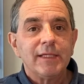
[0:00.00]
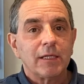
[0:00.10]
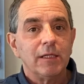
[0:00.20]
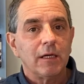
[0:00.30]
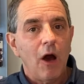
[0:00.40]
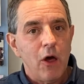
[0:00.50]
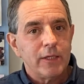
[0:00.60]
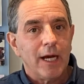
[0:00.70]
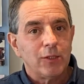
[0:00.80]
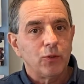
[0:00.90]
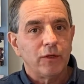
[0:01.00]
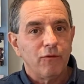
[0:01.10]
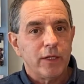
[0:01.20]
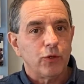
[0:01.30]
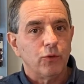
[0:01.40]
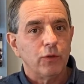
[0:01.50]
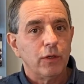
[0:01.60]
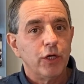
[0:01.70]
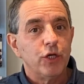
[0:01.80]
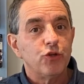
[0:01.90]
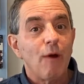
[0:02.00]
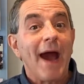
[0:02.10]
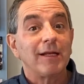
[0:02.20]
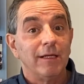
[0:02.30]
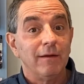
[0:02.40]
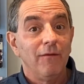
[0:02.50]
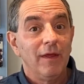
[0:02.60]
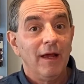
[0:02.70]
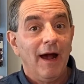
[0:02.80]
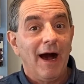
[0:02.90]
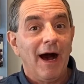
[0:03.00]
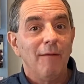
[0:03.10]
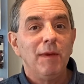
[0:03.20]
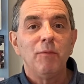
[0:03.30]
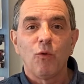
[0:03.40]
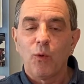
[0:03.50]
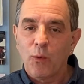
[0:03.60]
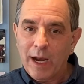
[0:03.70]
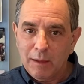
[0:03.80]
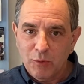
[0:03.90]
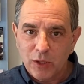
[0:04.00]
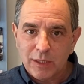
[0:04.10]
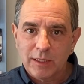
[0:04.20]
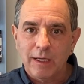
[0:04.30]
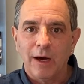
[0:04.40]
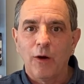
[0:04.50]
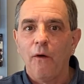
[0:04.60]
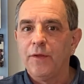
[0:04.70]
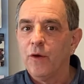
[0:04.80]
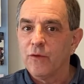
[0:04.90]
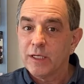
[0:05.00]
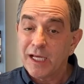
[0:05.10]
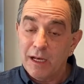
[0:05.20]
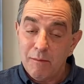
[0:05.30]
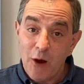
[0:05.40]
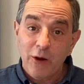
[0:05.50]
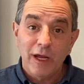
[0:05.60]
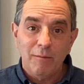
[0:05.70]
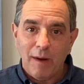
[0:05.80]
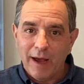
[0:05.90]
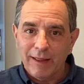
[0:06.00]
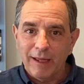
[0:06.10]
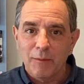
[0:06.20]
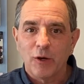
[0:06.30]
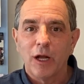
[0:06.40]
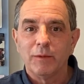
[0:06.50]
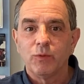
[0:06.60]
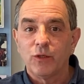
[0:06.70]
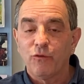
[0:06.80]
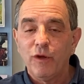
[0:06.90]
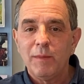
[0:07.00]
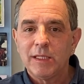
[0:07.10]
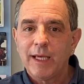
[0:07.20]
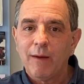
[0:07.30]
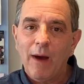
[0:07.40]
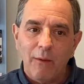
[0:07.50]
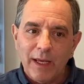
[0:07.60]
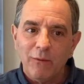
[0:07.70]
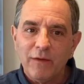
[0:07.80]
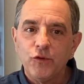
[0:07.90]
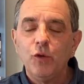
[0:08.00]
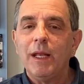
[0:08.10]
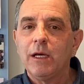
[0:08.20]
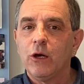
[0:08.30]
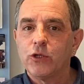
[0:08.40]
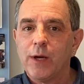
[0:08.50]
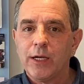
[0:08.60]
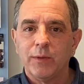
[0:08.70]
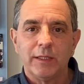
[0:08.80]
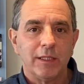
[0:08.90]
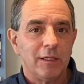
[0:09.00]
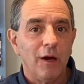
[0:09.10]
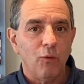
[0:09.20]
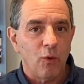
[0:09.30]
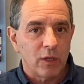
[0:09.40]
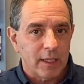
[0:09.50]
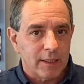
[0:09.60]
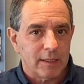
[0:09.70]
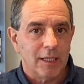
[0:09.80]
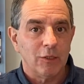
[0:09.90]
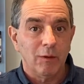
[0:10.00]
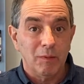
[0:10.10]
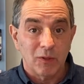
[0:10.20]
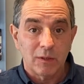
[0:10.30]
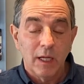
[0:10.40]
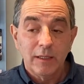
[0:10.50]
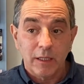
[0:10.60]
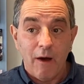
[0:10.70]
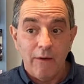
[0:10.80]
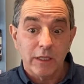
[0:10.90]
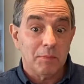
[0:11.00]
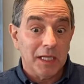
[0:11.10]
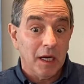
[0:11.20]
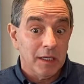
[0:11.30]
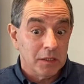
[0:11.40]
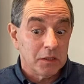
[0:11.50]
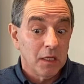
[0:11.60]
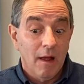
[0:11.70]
actually, the college-high school differential contracted. People were writing books called The Overeducated American by the labor economist Richard Freeman, saying, wow, we have too many college graduates. It's not worth it to send so many people to college because